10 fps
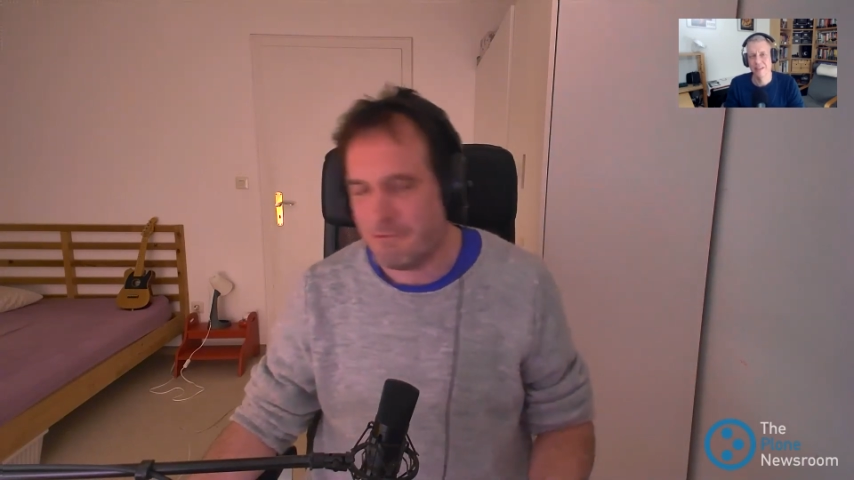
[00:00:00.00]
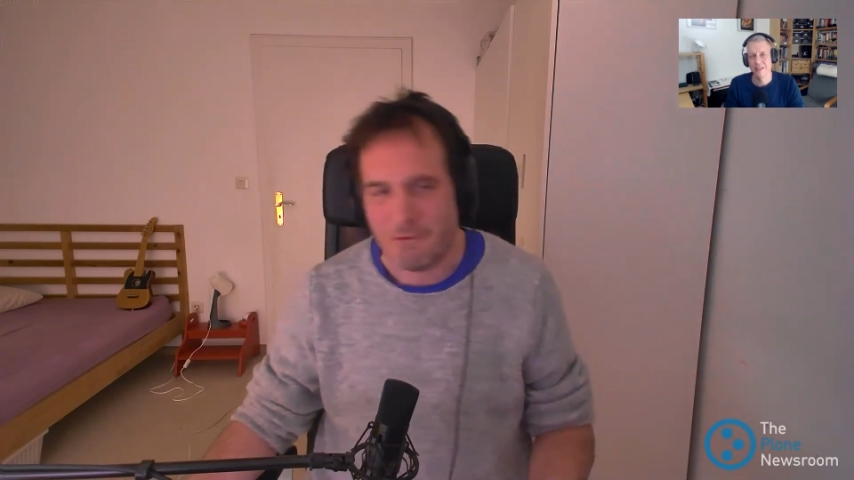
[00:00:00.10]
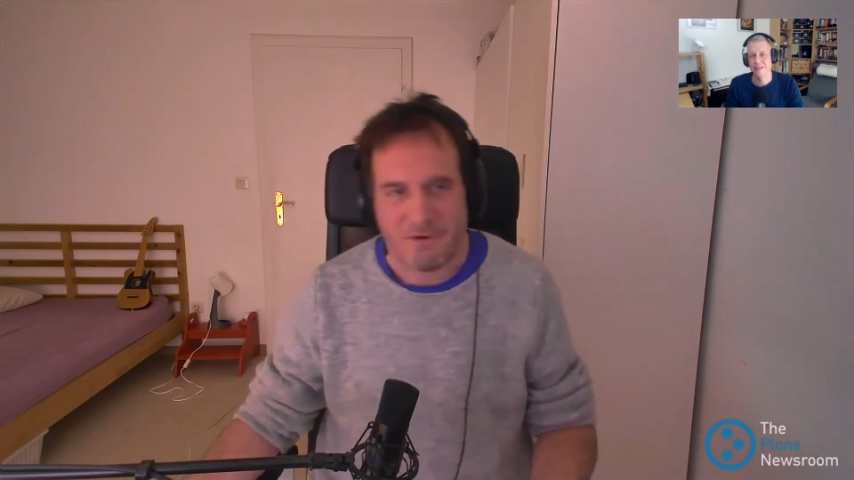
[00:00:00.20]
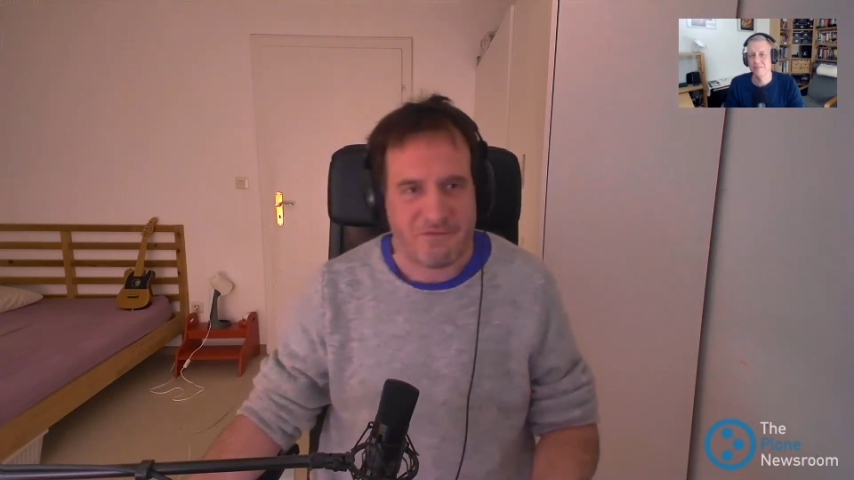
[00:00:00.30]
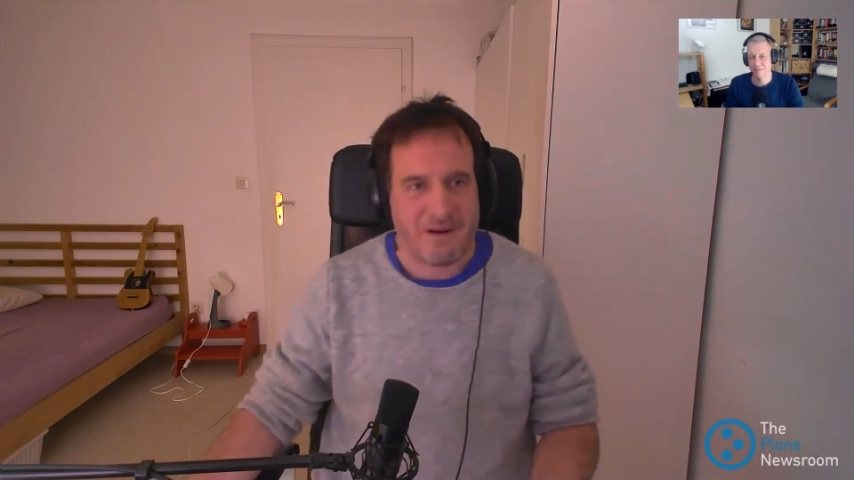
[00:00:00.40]

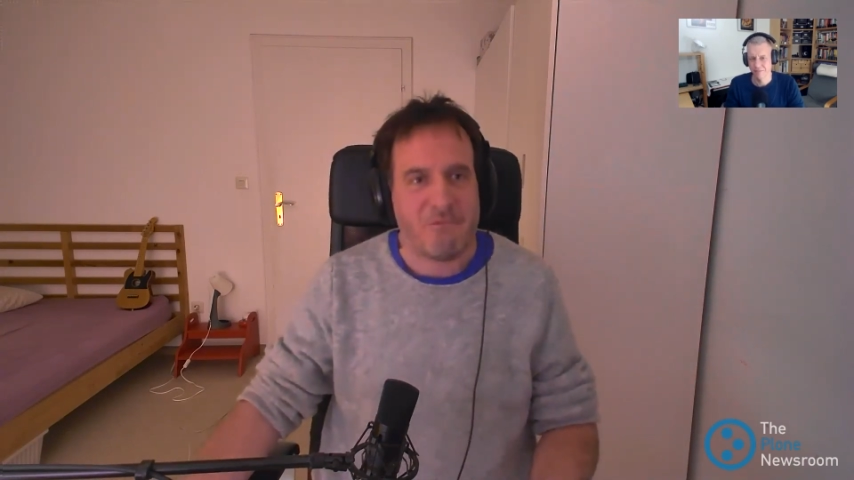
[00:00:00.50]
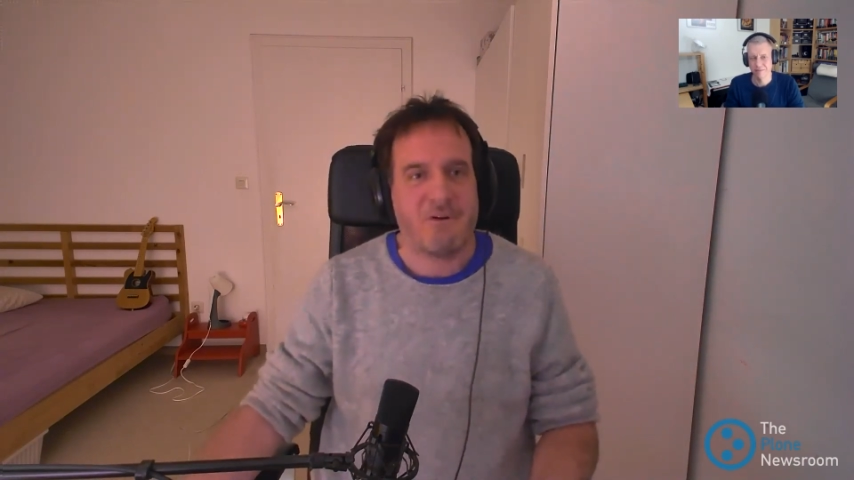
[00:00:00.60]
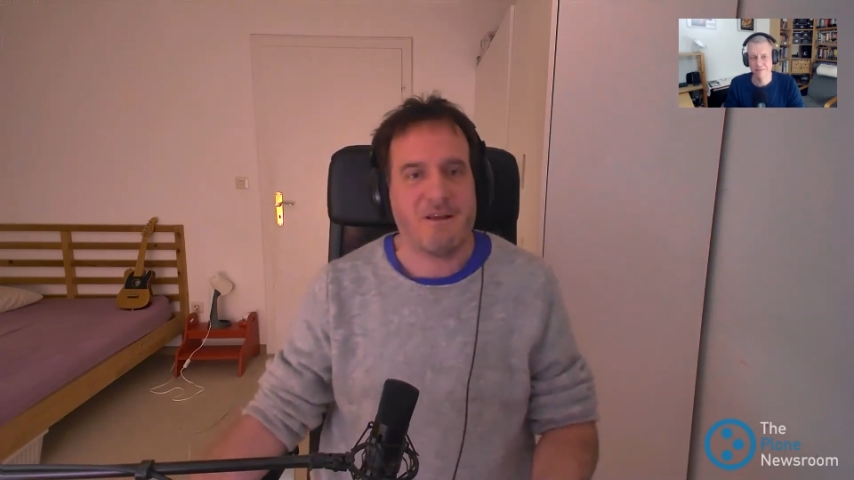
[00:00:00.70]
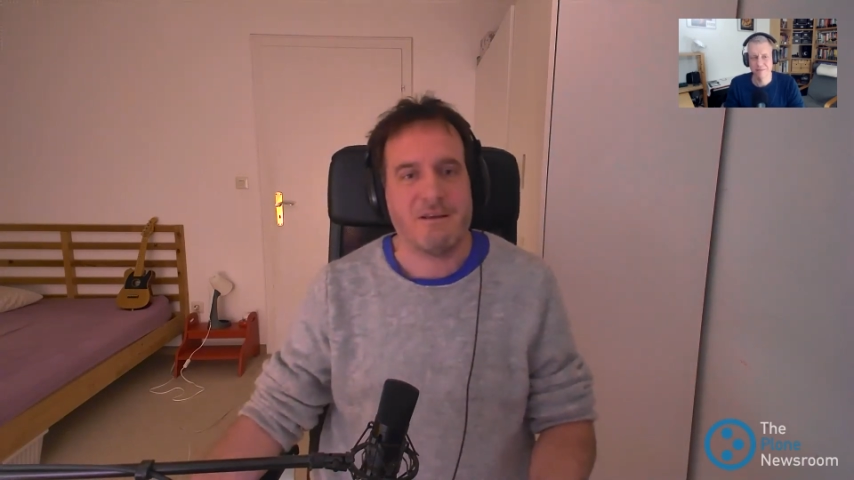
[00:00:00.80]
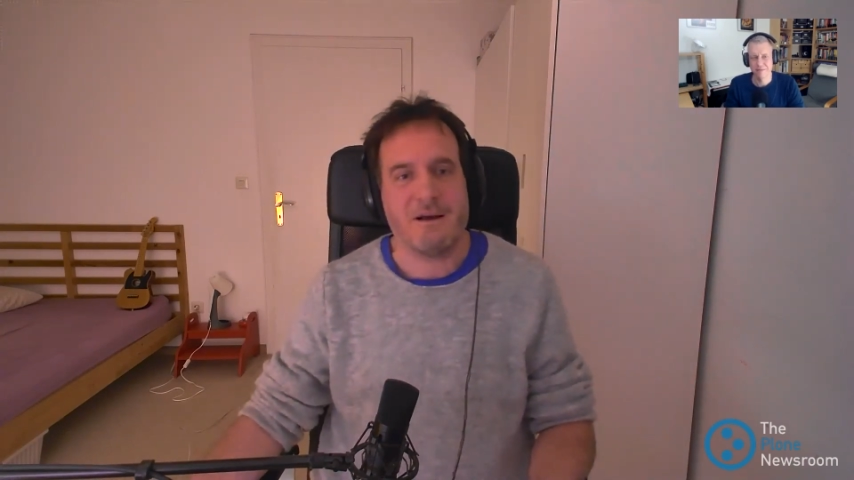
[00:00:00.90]
early
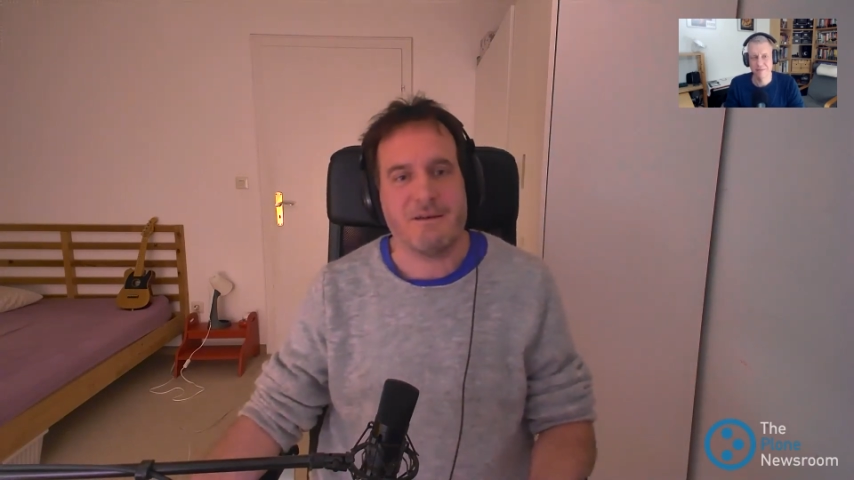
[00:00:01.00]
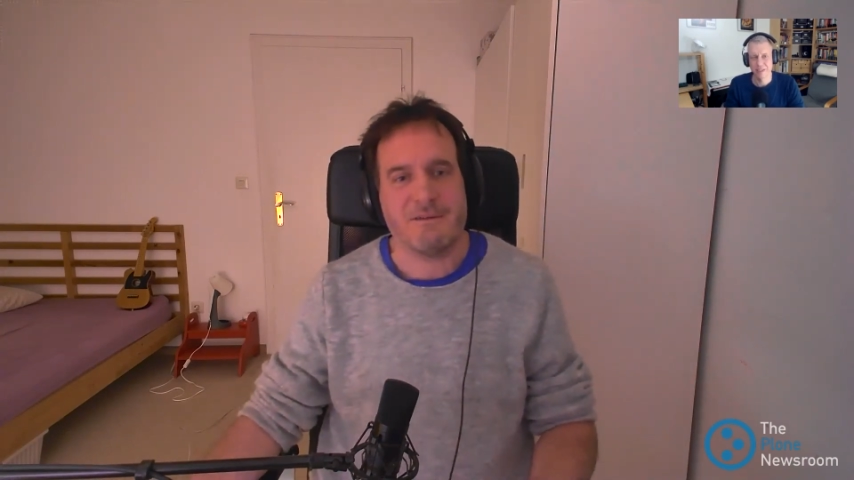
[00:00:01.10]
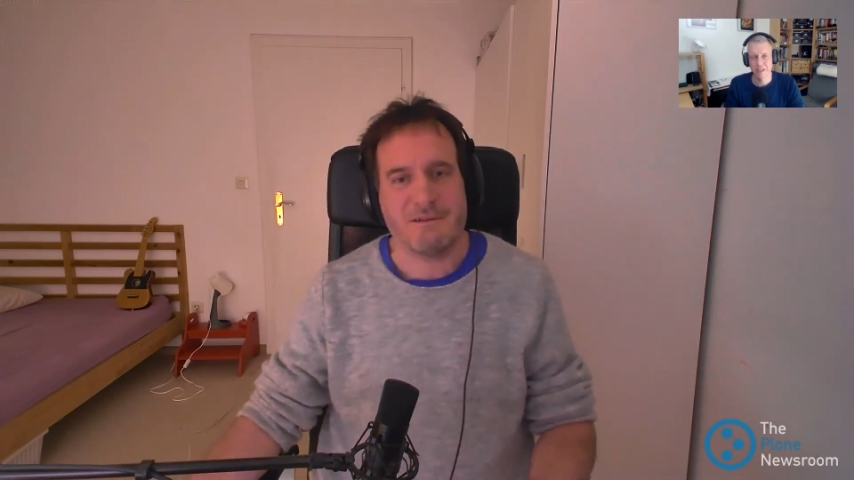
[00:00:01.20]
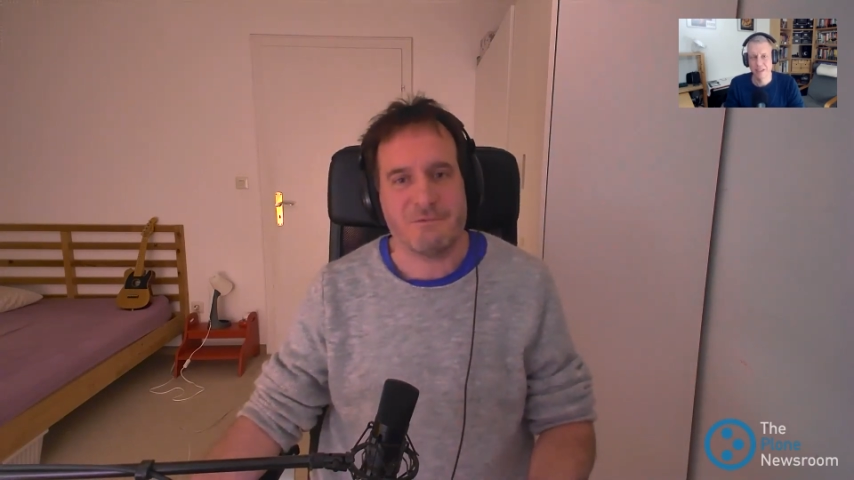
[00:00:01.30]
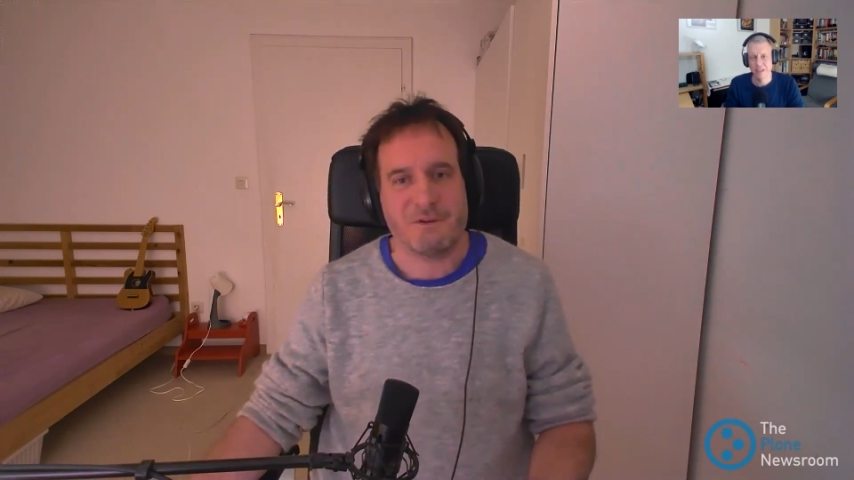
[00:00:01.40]
February
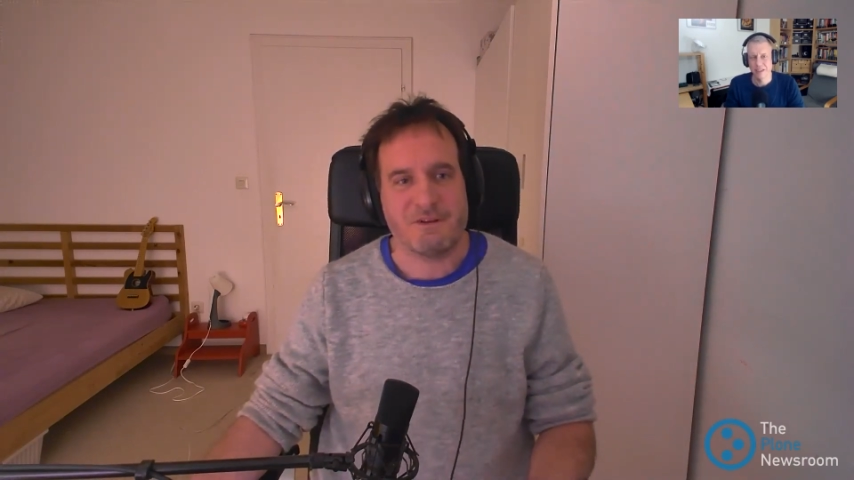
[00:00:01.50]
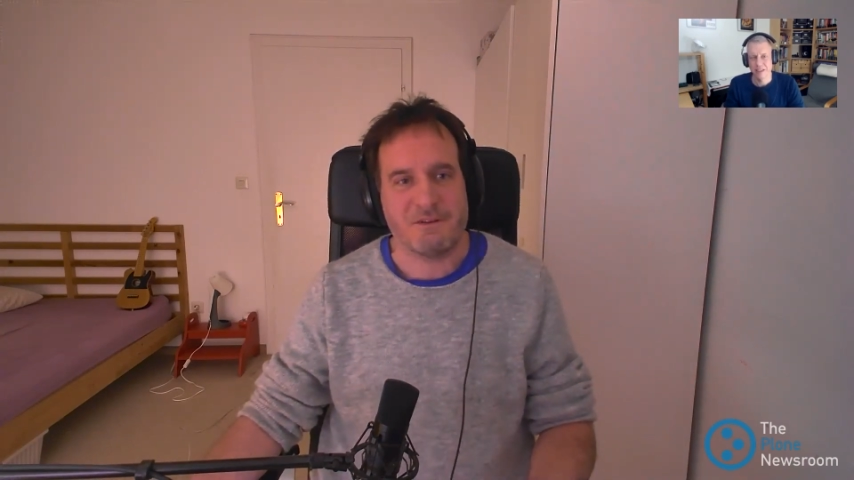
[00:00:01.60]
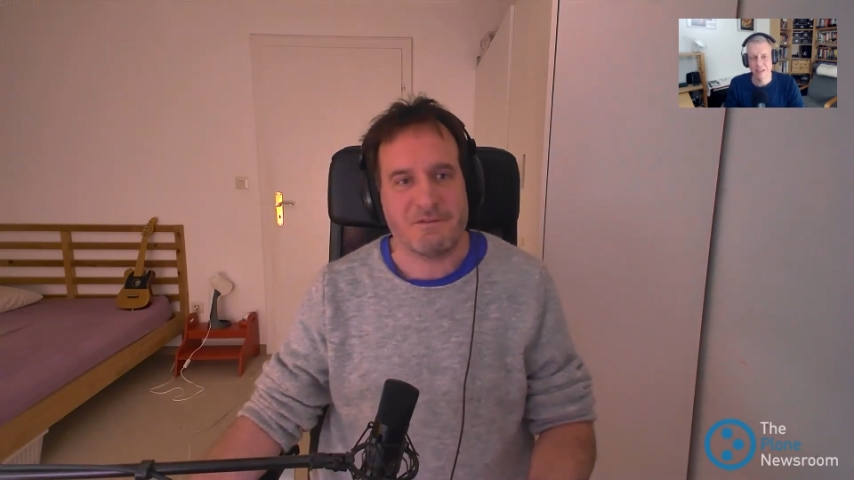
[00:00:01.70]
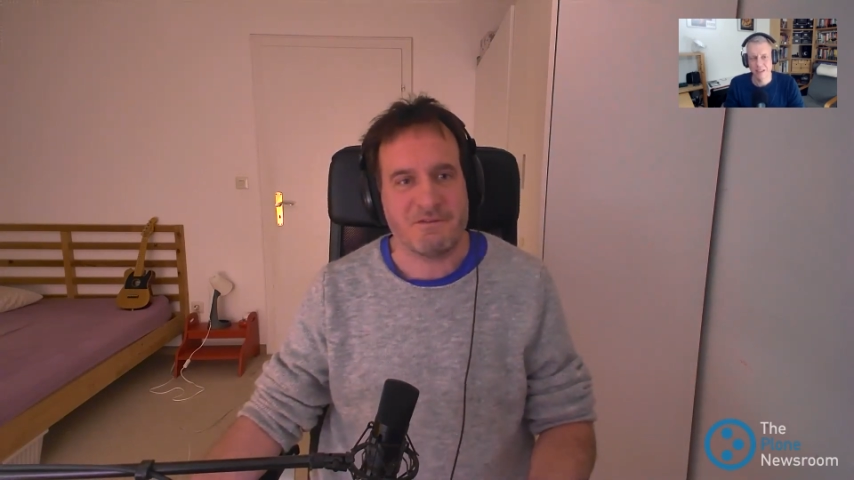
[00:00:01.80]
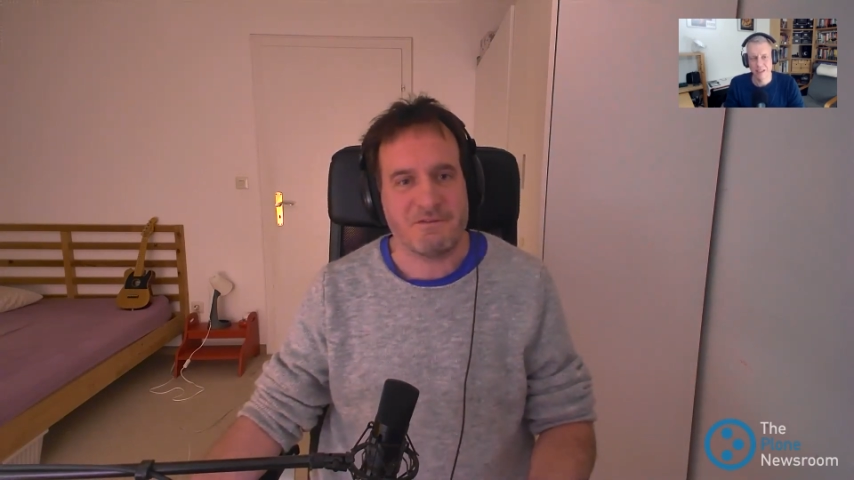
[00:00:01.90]
until we see you soon.